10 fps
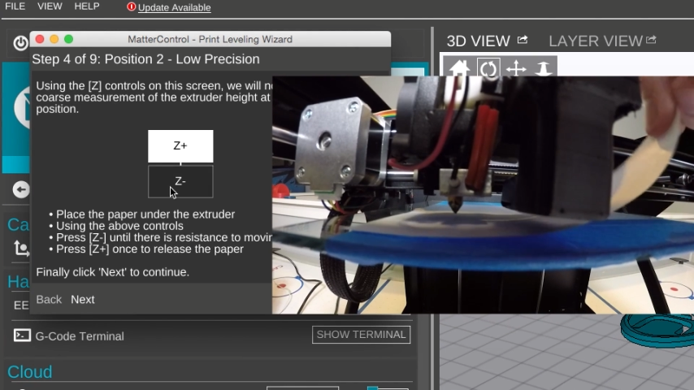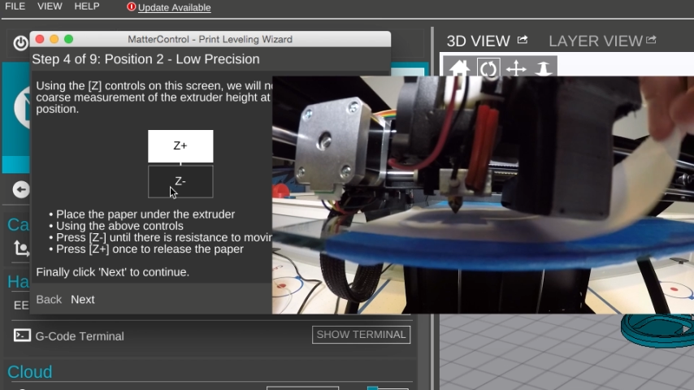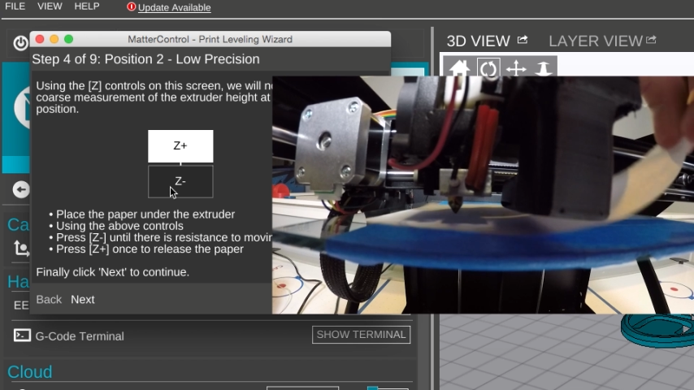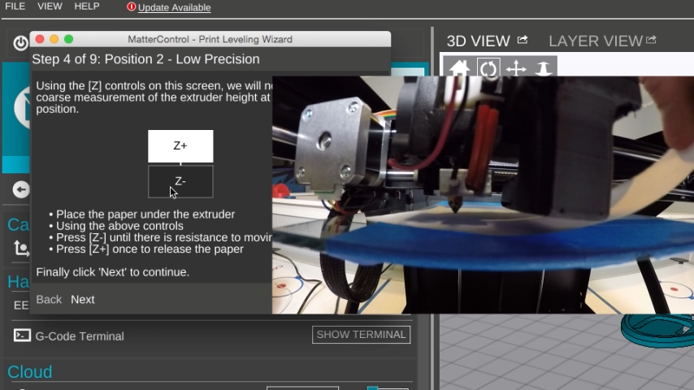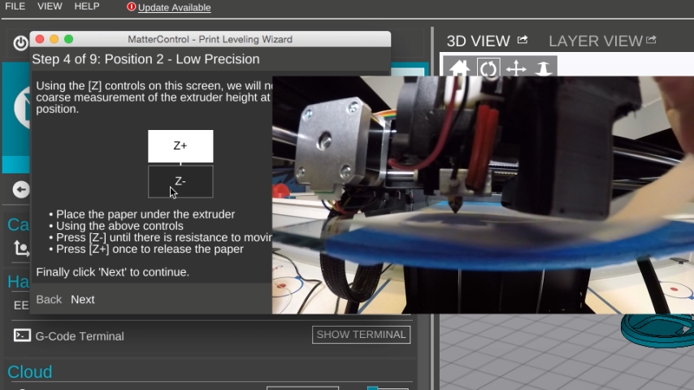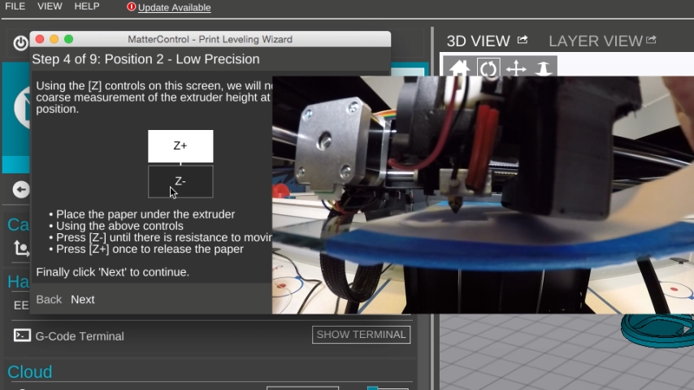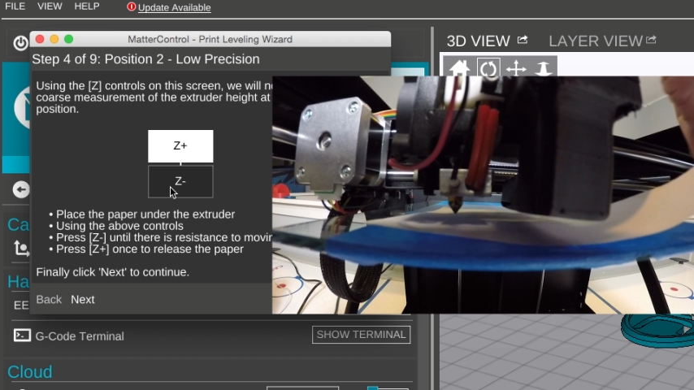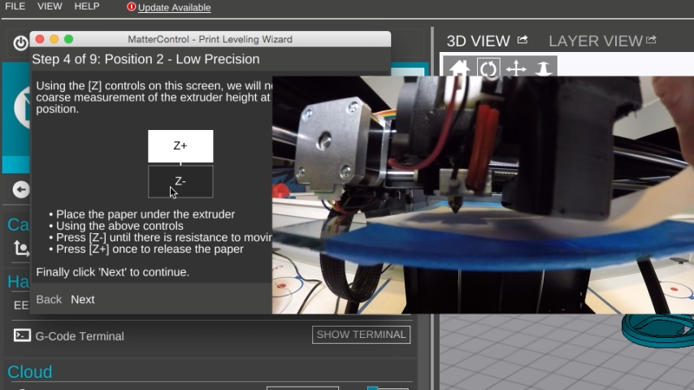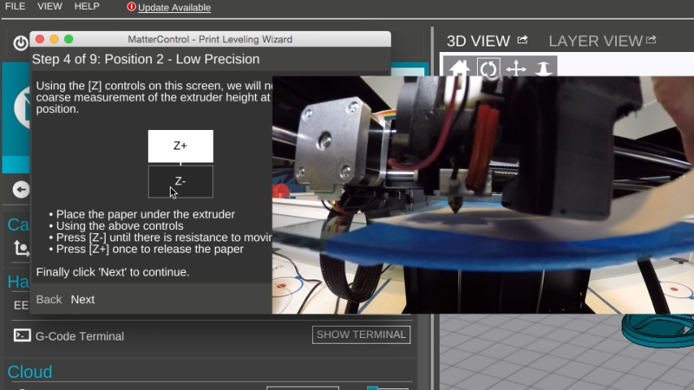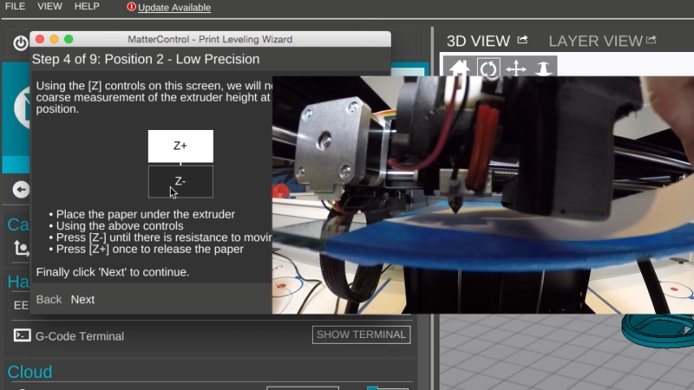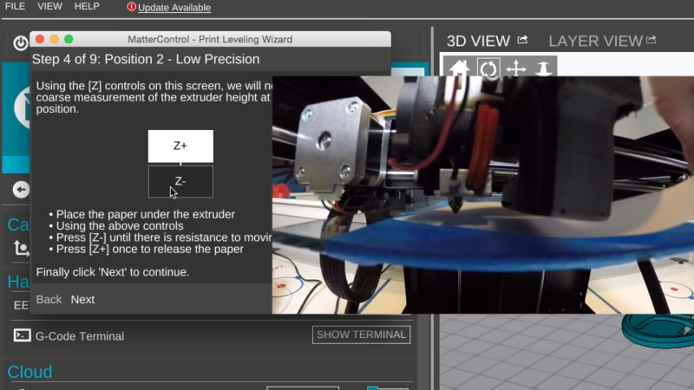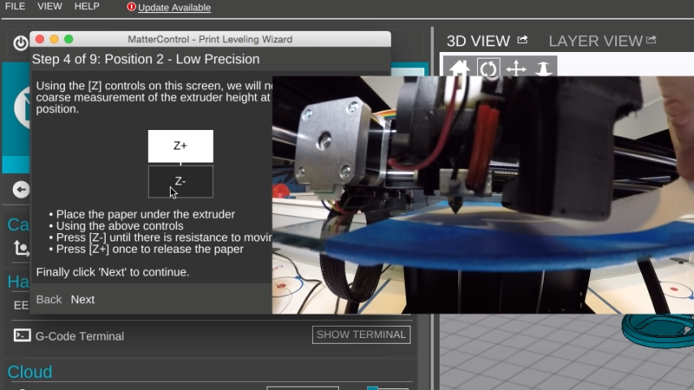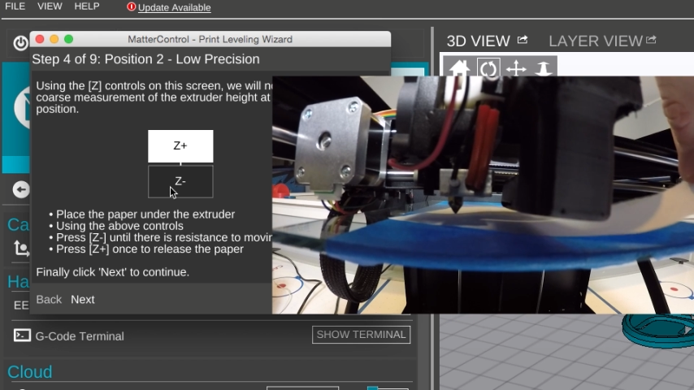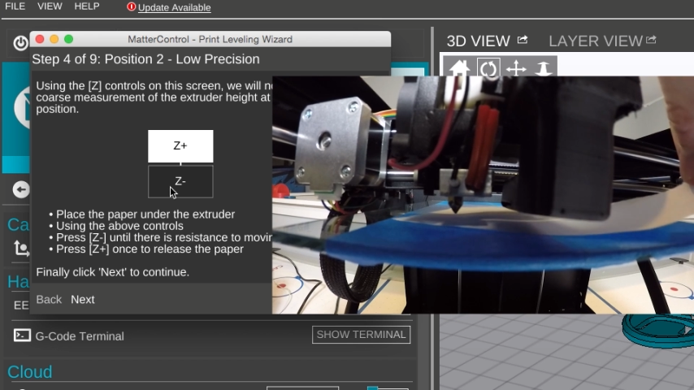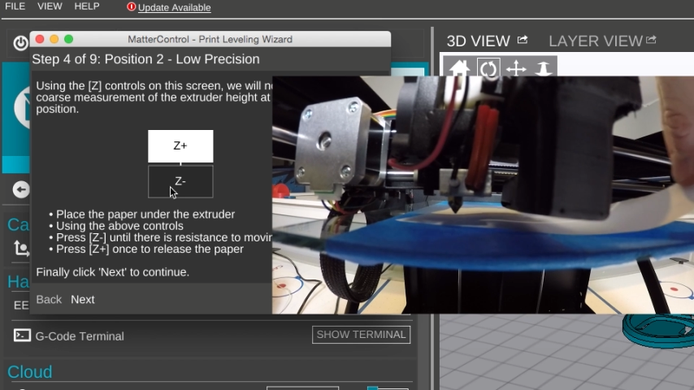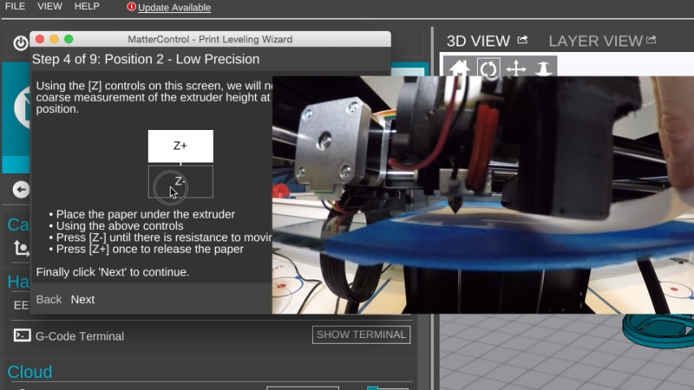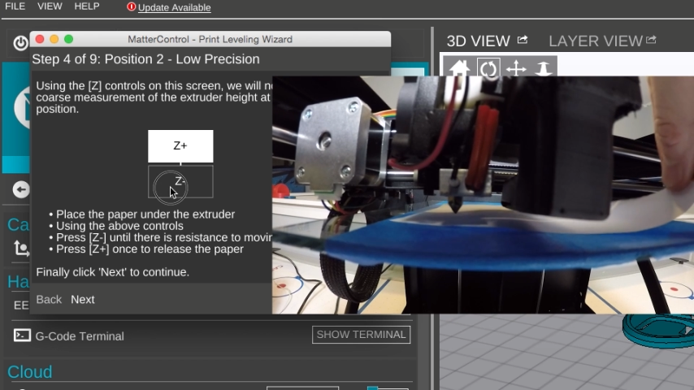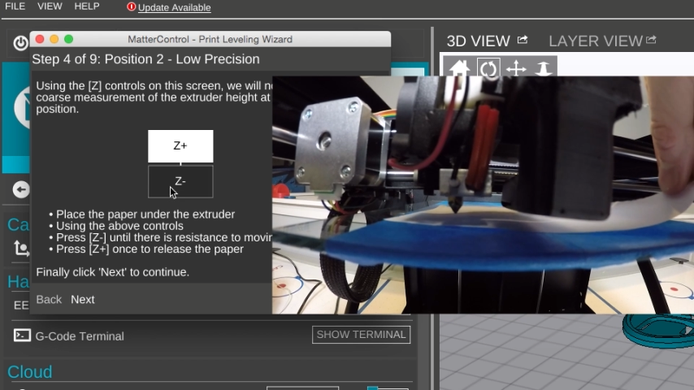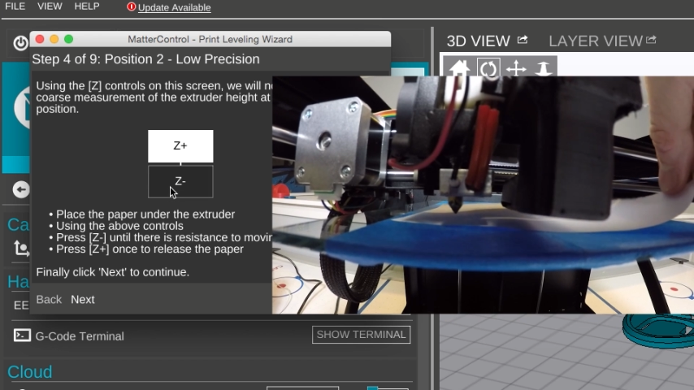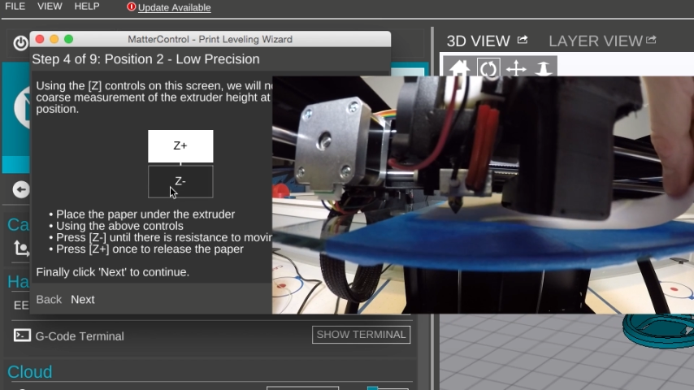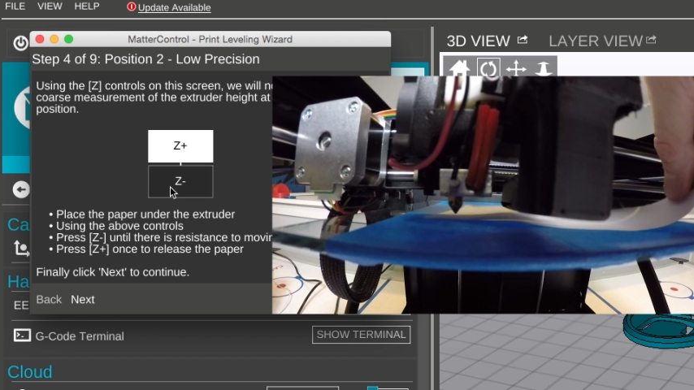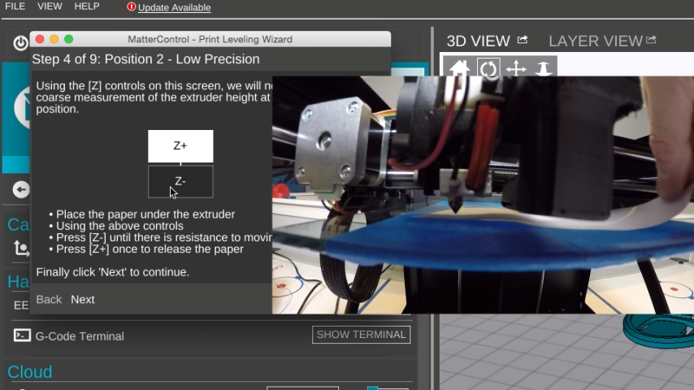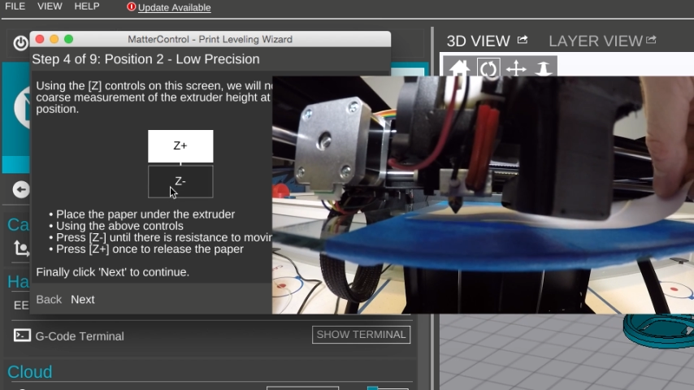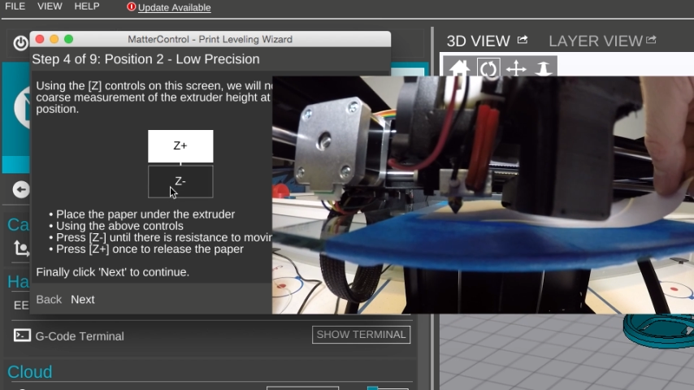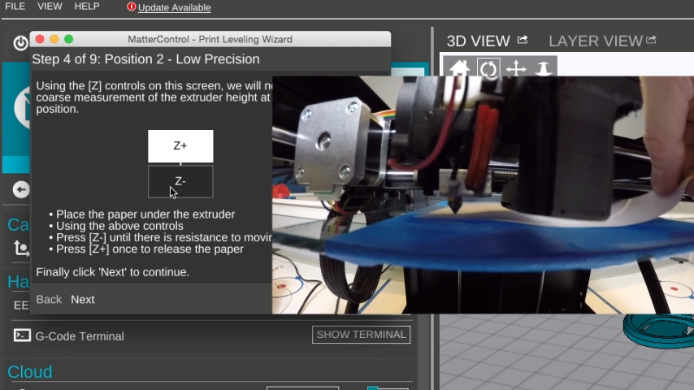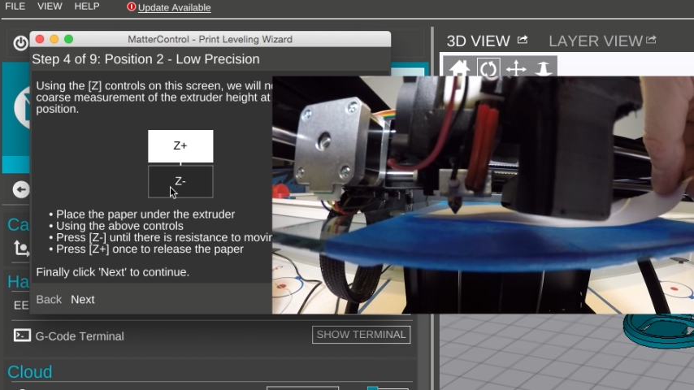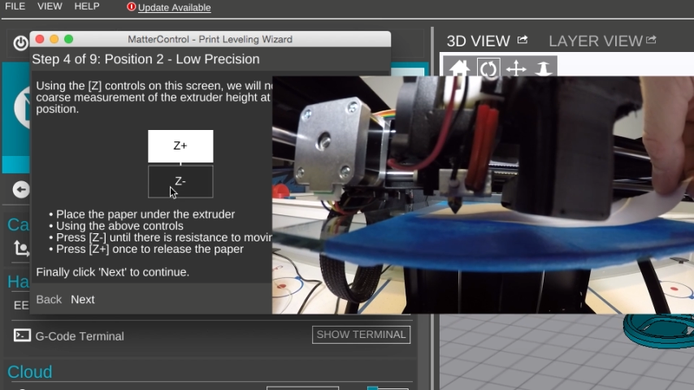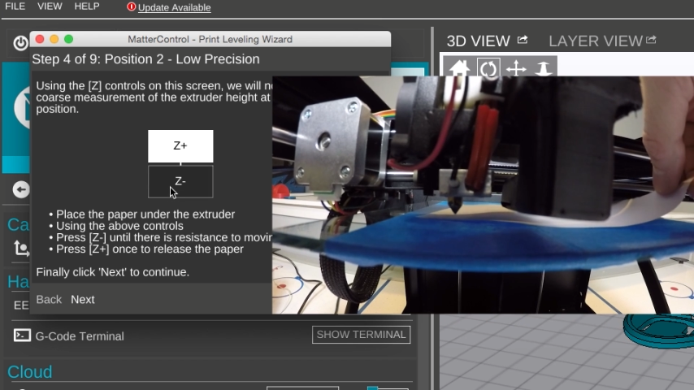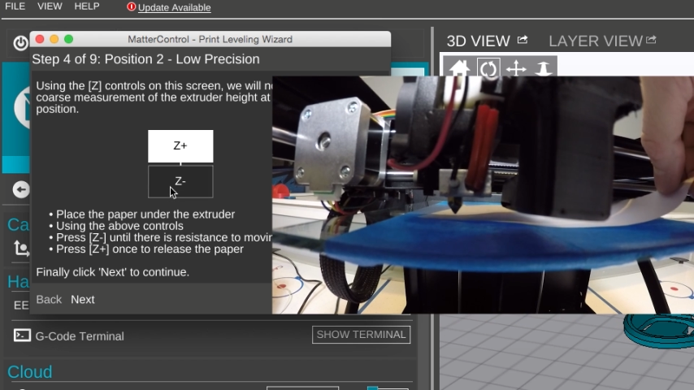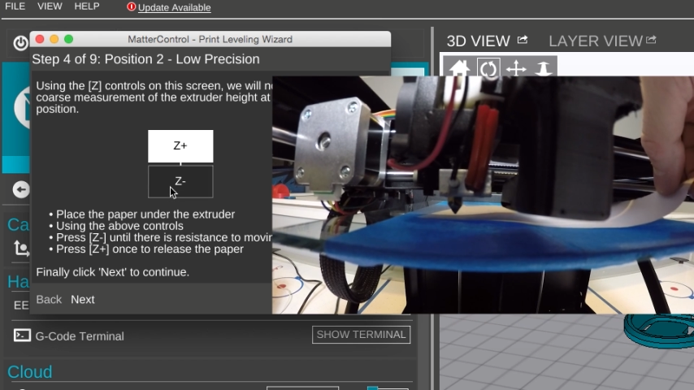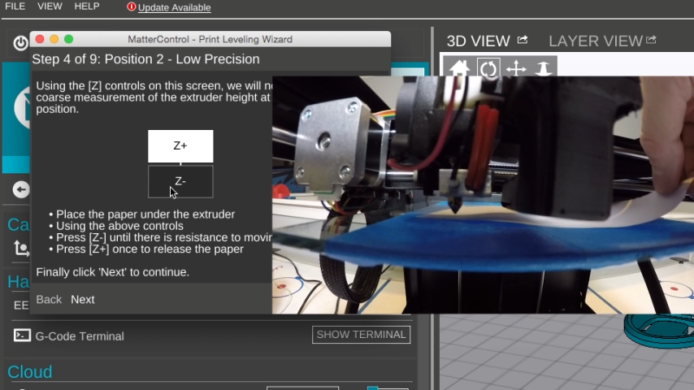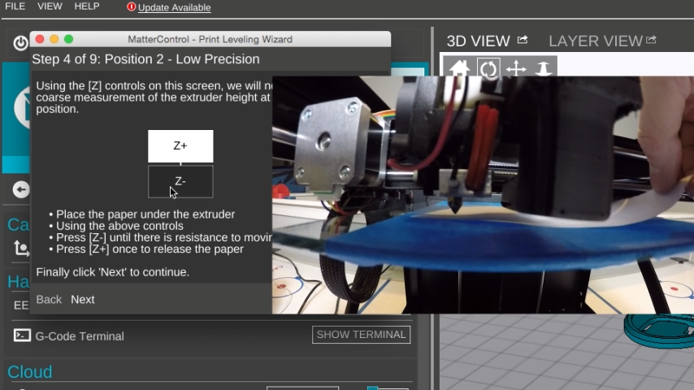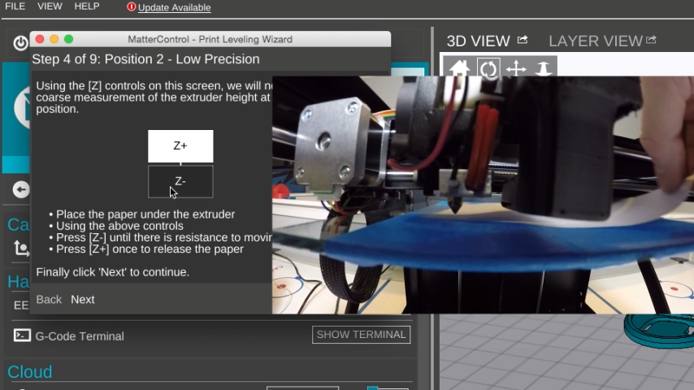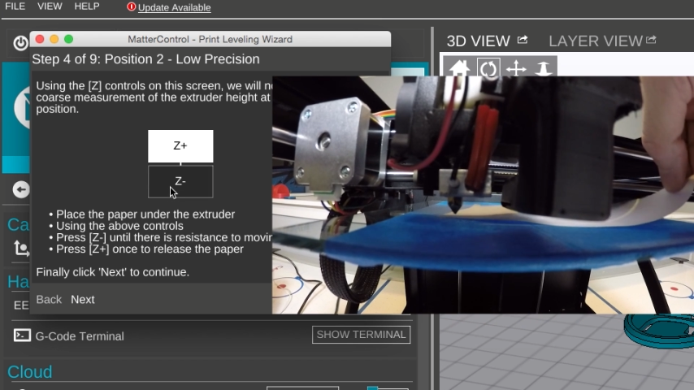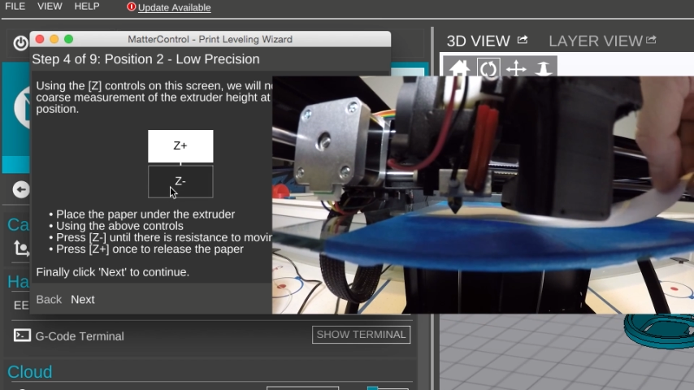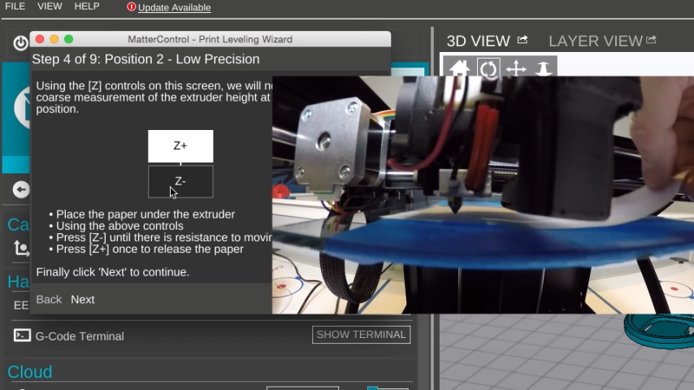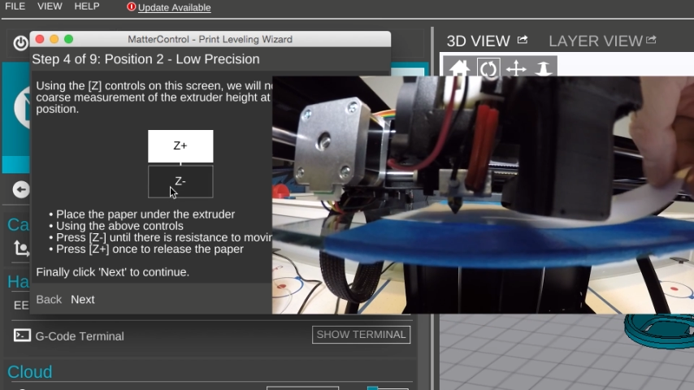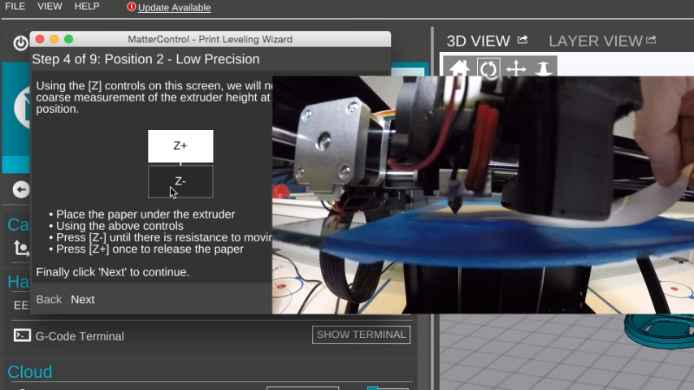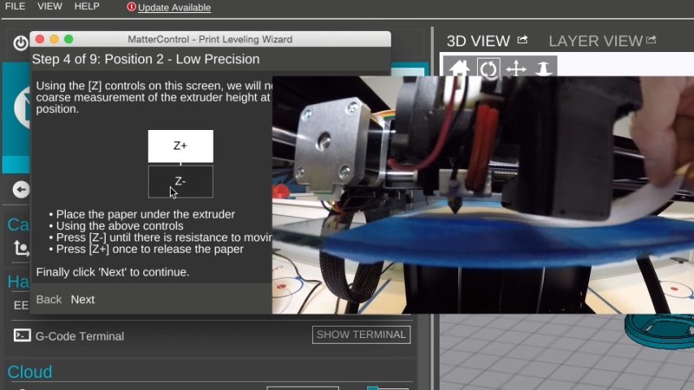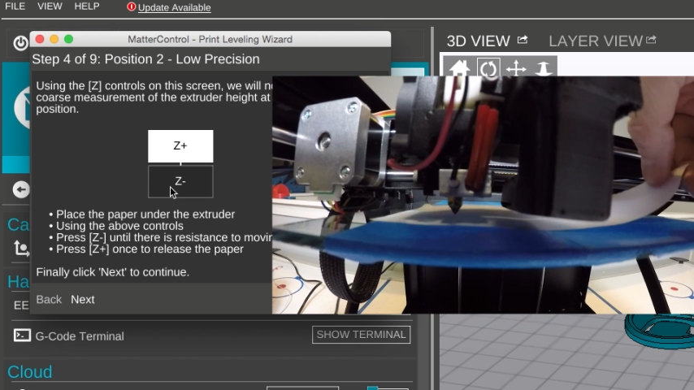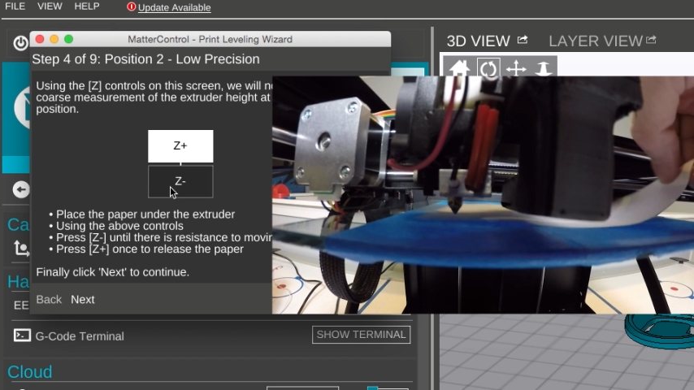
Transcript: [unreadable: no face in view]